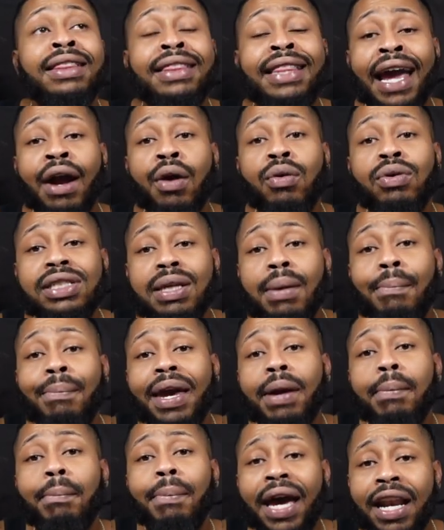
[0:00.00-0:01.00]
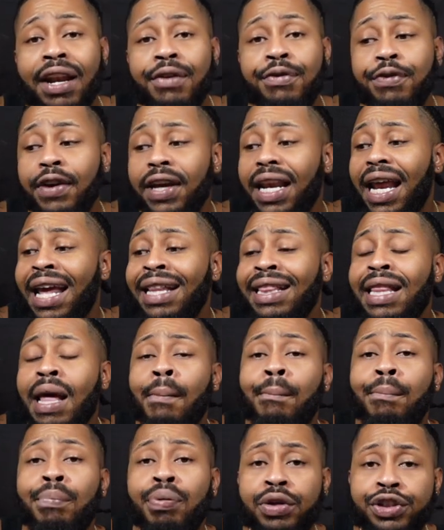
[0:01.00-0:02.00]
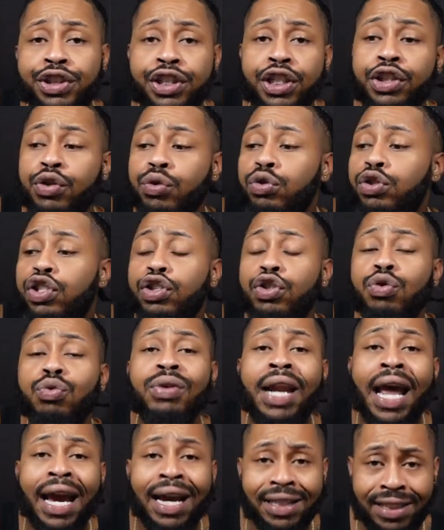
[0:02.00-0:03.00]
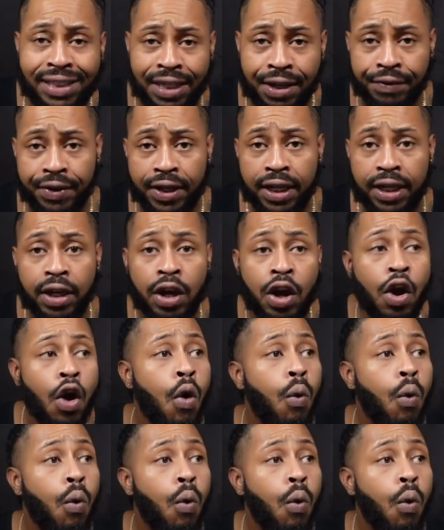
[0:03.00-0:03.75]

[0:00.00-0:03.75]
There was a big benefit in them pushing you to do negativity.